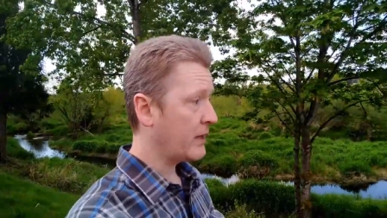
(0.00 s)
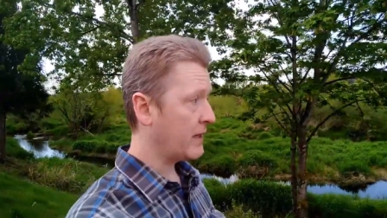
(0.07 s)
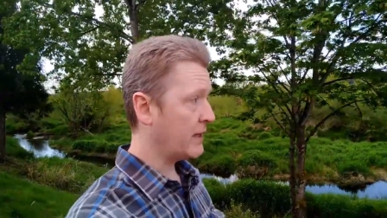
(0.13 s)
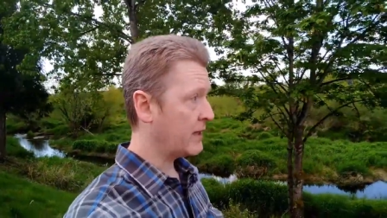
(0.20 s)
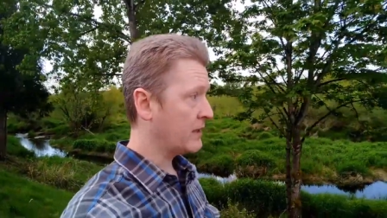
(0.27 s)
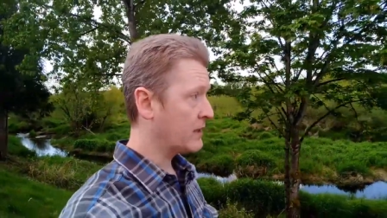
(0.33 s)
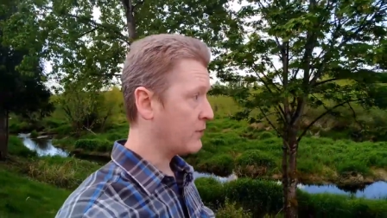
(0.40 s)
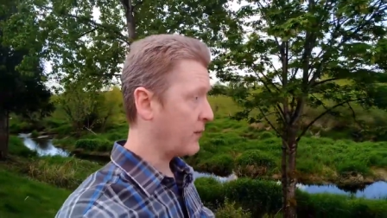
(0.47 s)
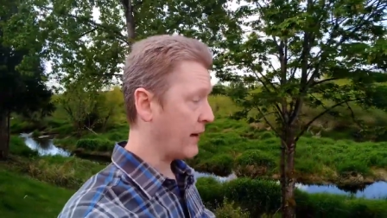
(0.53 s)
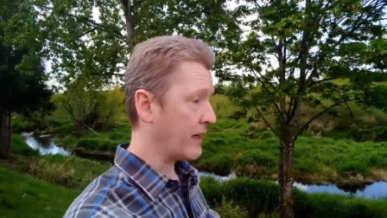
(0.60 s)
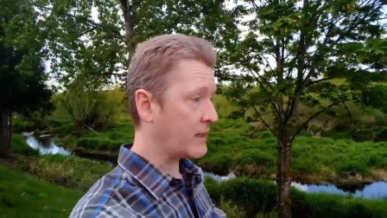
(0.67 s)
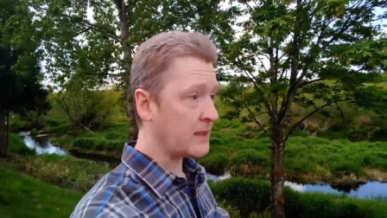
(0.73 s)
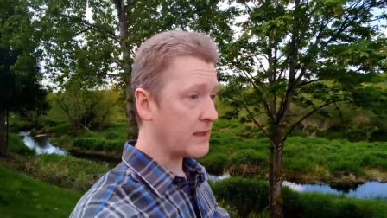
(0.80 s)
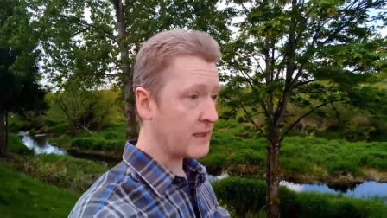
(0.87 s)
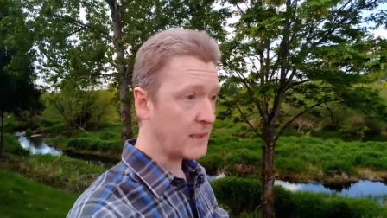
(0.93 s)
is when I
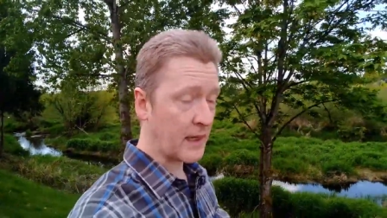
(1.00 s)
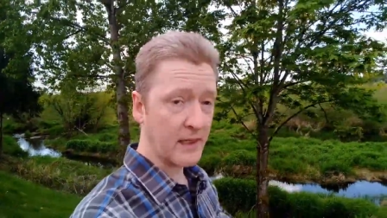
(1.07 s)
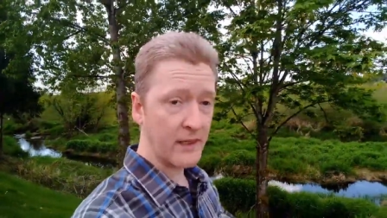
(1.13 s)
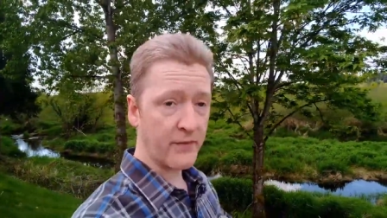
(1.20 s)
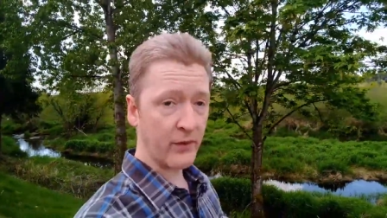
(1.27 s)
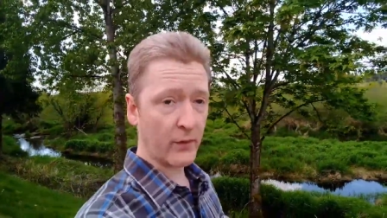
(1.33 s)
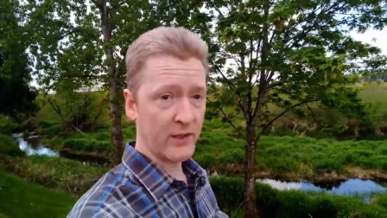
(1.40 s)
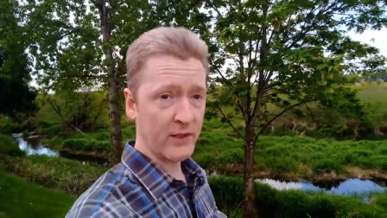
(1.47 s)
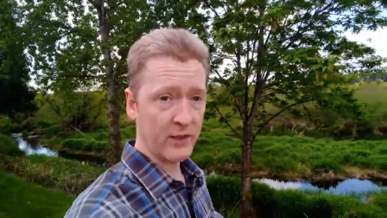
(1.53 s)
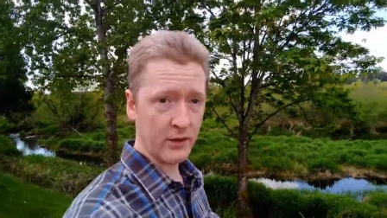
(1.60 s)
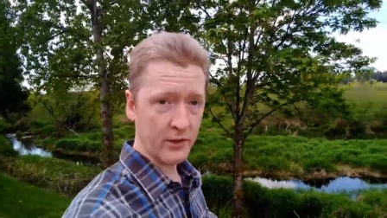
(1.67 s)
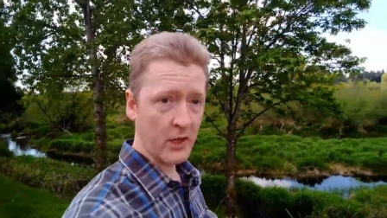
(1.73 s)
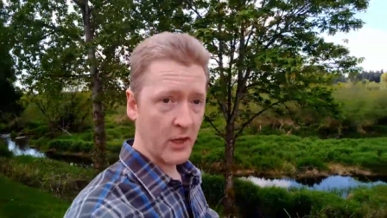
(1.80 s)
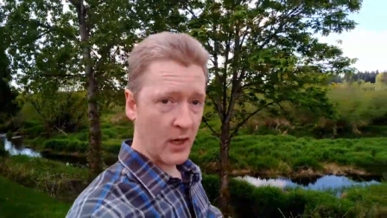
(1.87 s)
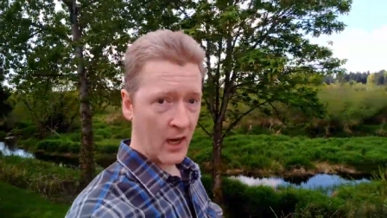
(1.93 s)
see scientific
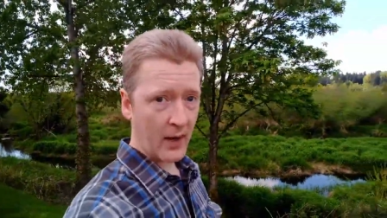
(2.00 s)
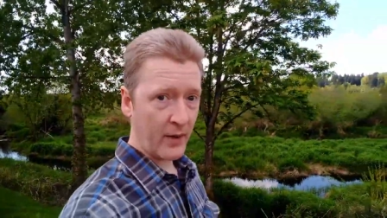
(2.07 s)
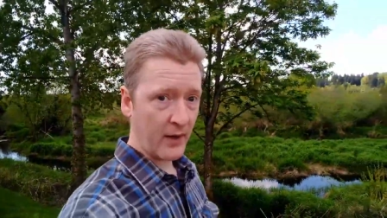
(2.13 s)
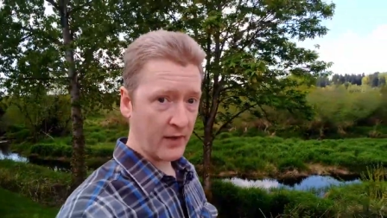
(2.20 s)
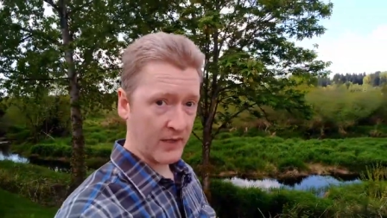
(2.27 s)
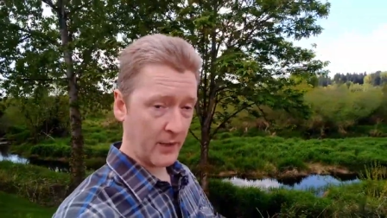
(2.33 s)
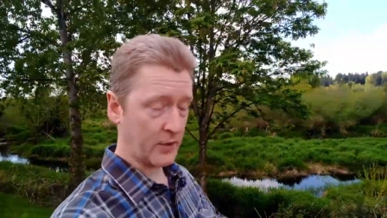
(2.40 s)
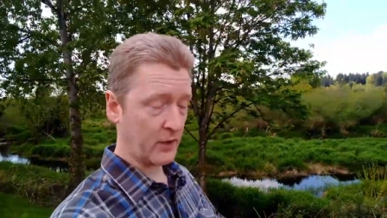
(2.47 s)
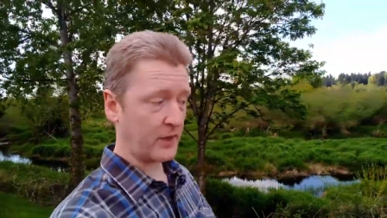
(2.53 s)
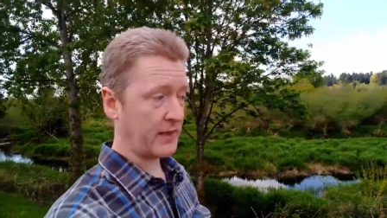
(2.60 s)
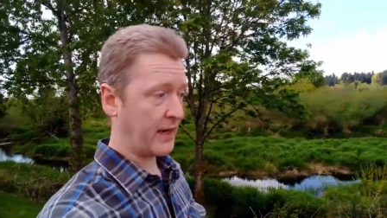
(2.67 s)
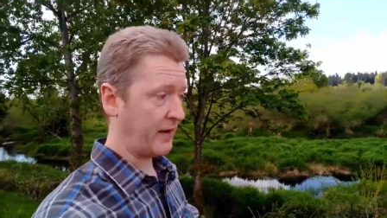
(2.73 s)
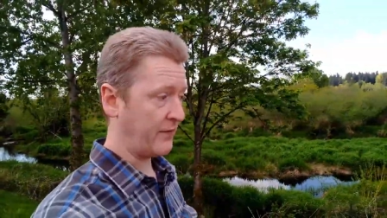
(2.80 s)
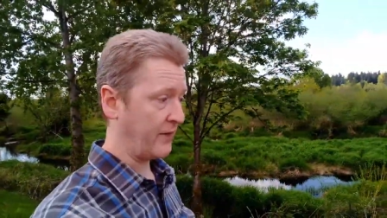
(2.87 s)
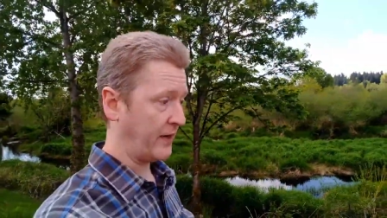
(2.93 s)
research about subjects
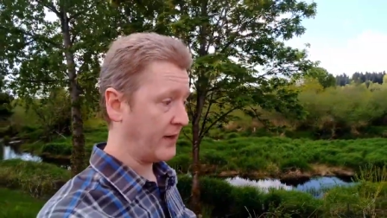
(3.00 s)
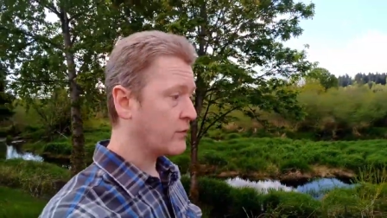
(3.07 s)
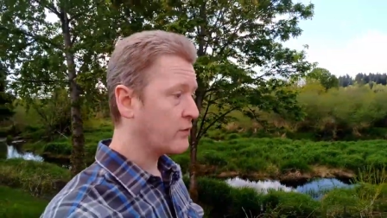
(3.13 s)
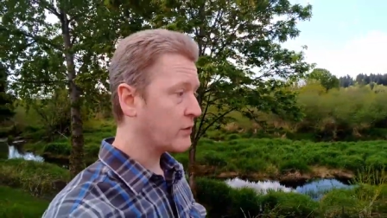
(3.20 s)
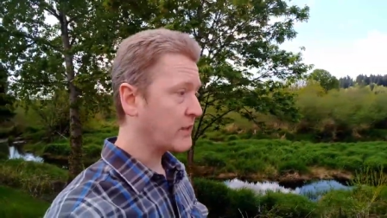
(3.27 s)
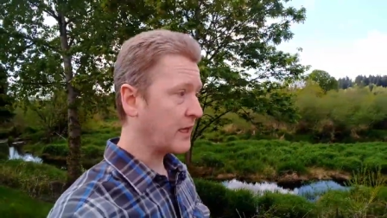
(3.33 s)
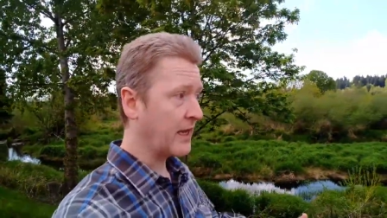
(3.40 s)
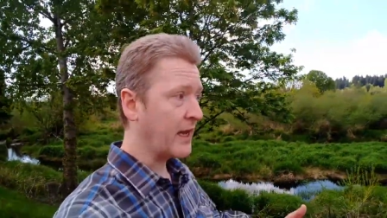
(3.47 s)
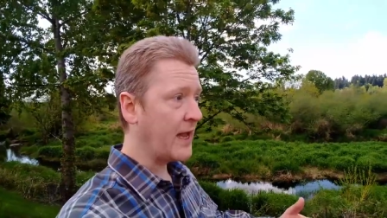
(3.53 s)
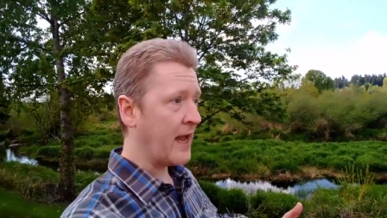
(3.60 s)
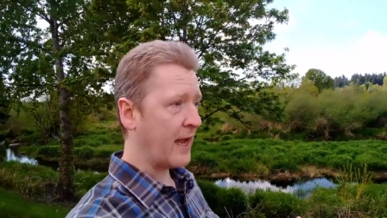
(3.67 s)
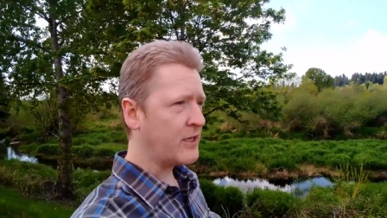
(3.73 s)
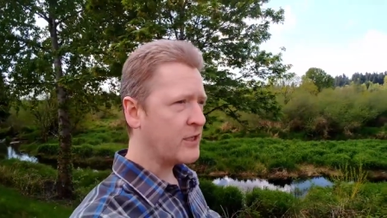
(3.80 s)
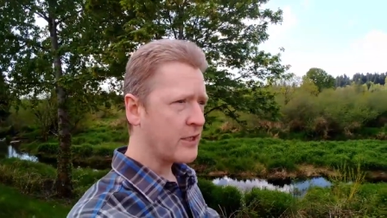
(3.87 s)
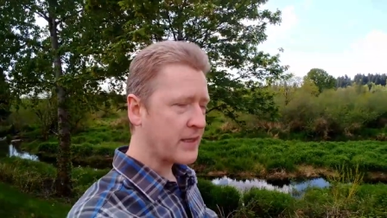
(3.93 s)
that I find interesting
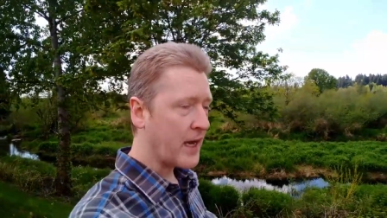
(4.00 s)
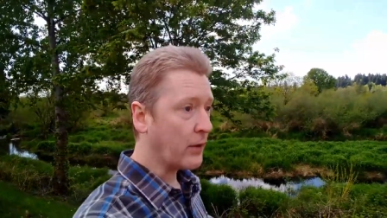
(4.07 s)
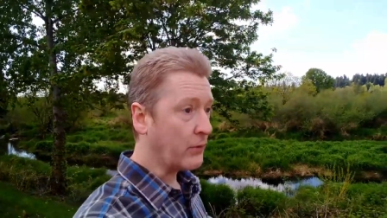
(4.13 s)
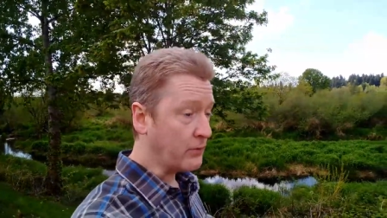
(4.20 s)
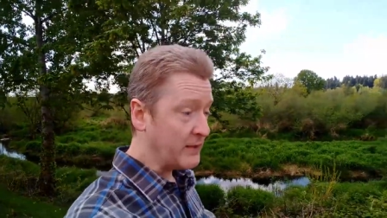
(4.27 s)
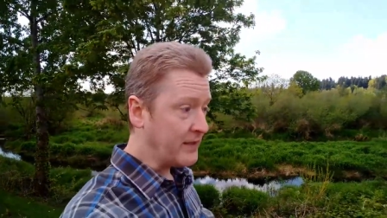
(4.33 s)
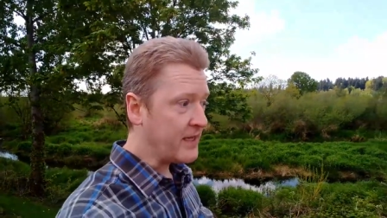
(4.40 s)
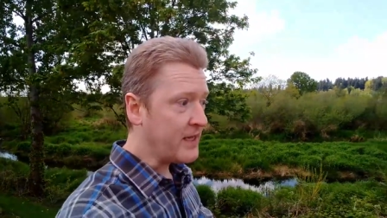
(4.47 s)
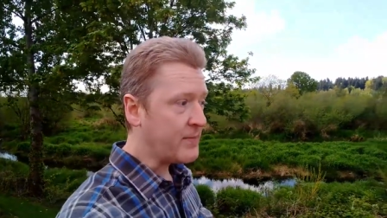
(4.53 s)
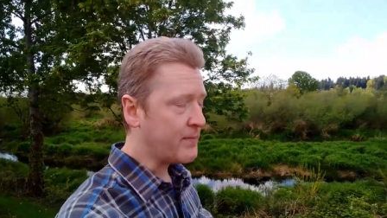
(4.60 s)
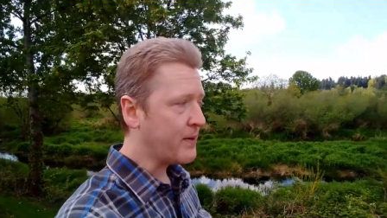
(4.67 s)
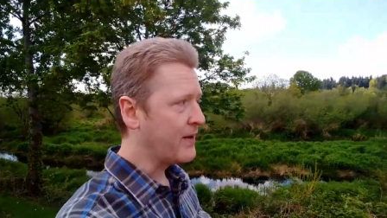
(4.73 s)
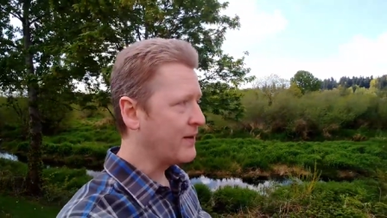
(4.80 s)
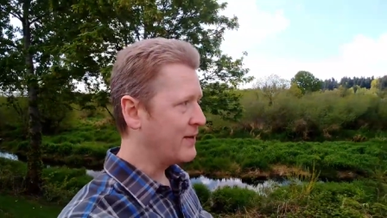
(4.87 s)
and just how deep